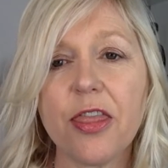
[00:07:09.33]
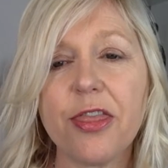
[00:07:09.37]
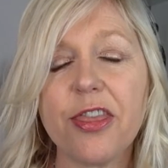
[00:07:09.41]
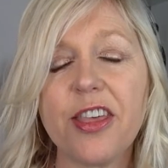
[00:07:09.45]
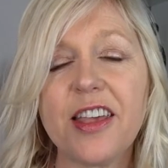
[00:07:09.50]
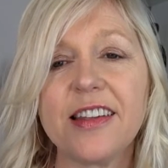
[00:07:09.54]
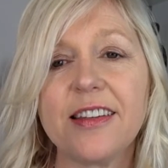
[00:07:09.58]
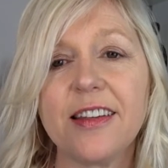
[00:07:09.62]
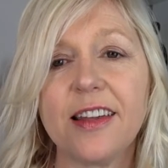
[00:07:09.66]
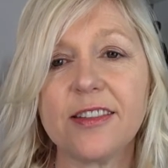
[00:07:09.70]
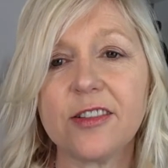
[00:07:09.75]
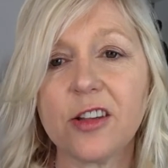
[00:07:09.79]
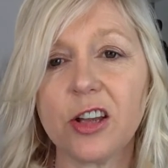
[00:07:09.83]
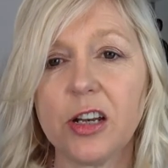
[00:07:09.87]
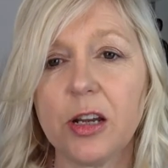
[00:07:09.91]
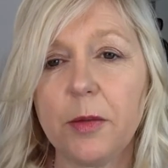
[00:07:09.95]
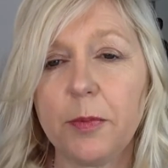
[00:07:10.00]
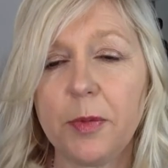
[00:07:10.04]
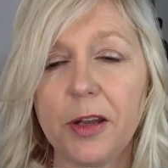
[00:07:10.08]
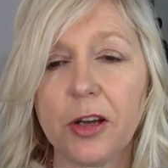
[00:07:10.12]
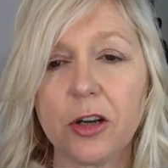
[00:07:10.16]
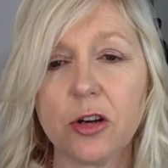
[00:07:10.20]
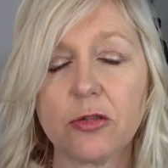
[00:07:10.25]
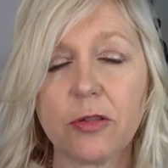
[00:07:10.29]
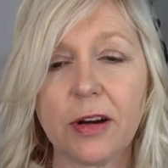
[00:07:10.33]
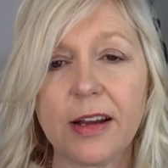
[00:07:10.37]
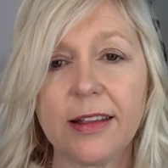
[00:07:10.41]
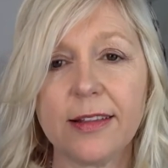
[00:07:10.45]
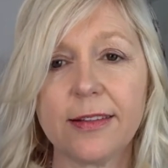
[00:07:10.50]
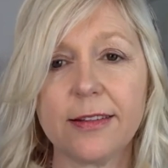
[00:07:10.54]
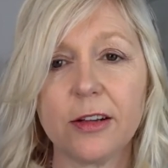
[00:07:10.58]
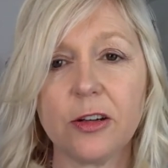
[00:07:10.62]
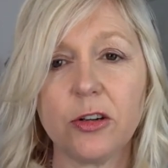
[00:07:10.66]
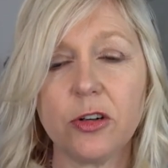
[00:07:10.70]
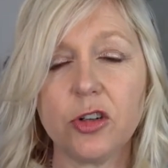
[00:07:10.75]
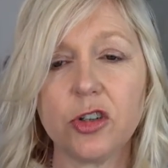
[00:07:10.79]
this is going to be a great
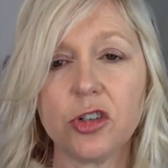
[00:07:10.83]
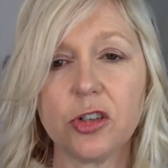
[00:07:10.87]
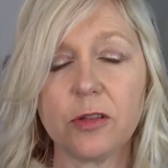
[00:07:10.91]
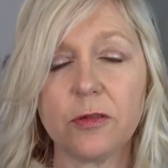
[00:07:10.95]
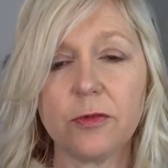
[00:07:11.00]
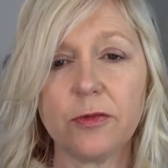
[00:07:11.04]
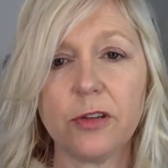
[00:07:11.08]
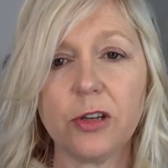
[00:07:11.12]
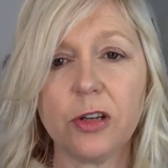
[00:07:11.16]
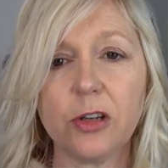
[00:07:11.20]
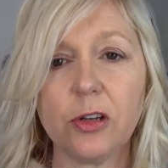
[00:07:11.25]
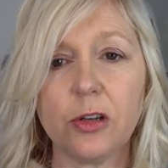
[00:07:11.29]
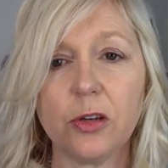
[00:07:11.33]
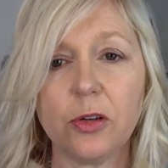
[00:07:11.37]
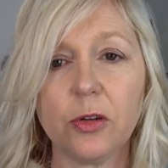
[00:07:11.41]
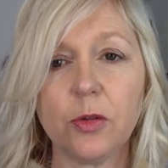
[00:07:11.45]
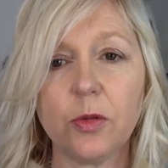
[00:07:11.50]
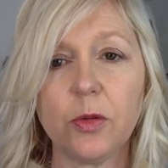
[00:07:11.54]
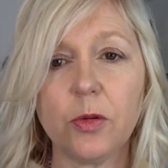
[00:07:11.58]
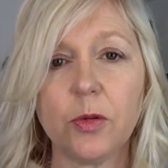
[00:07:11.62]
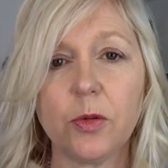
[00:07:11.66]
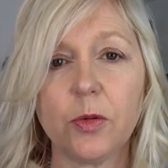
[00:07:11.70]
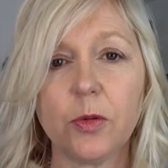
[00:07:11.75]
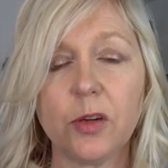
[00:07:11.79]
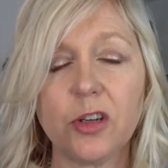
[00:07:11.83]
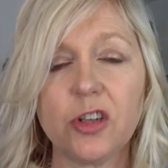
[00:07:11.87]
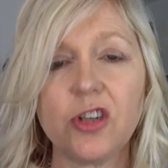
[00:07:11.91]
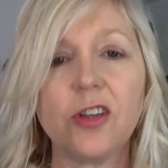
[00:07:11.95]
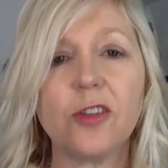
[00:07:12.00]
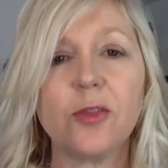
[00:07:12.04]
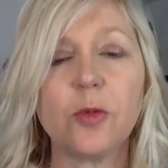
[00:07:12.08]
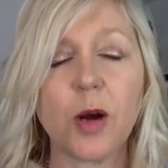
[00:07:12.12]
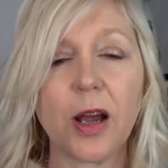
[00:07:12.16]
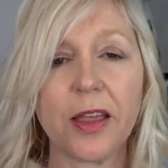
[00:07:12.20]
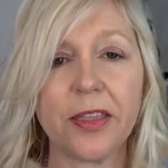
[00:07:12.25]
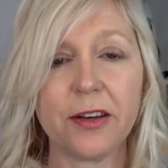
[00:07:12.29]
solution for you, which
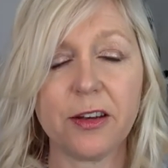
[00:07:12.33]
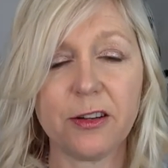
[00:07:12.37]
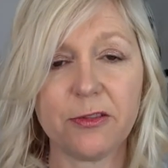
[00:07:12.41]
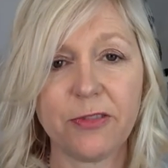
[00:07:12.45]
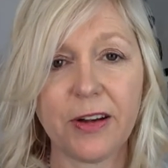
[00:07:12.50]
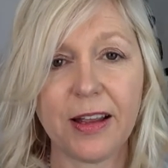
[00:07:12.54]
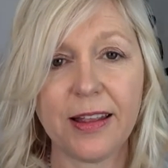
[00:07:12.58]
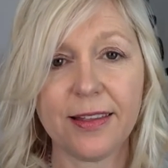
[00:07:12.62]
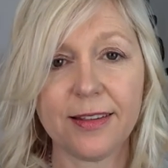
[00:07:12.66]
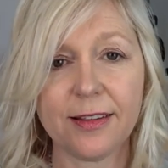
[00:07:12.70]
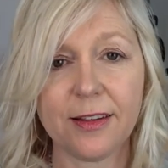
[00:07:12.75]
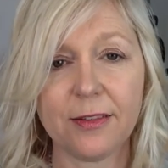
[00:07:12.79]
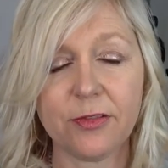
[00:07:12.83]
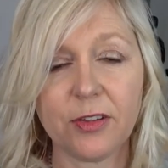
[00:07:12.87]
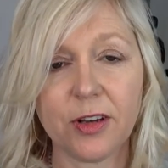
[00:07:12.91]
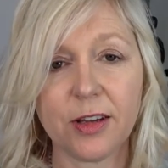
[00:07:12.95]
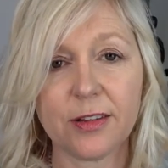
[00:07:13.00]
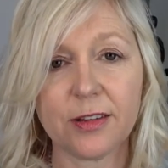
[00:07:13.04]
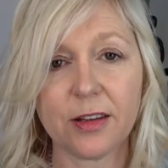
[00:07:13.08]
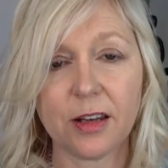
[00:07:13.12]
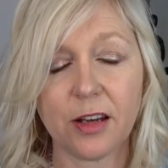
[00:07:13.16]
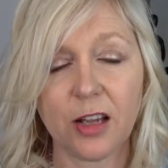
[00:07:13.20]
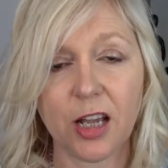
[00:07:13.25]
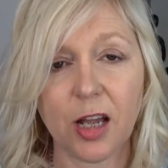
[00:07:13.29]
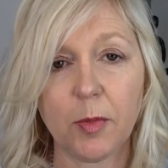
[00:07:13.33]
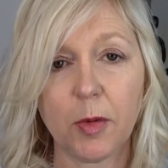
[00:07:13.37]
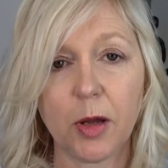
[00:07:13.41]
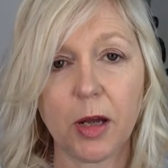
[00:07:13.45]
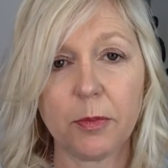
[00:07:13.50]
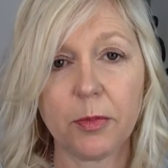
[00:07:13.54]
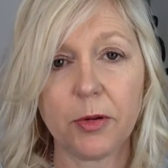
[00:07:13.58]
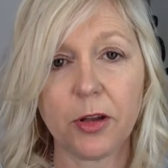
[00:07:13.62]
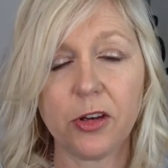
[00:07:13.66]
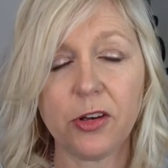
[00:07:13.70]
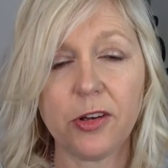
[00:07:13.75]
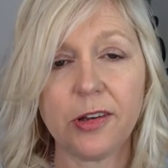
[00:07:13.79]
is where the defensiveness can come
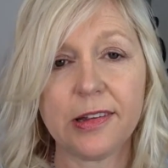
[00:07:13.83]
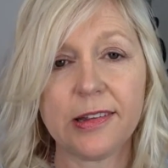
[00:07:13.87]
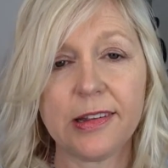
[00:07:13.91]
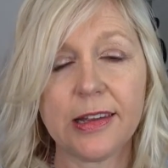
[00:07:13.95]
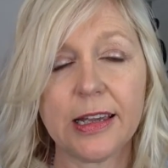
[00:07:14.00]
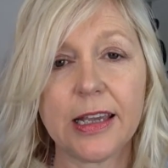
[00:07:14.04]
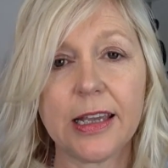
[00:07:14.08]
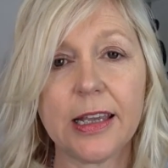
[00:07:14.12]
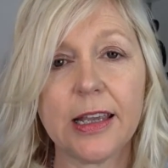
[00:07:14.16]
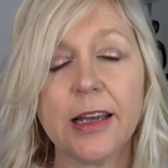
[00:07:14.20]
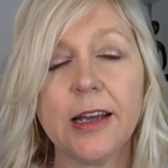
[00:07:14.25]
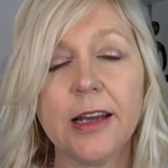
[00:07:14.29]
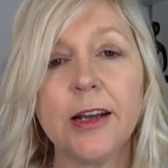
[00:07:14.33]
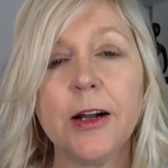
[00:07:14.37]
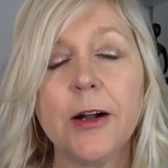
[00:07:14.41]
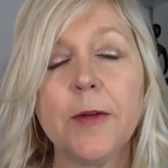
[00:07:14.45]
up. Can you see?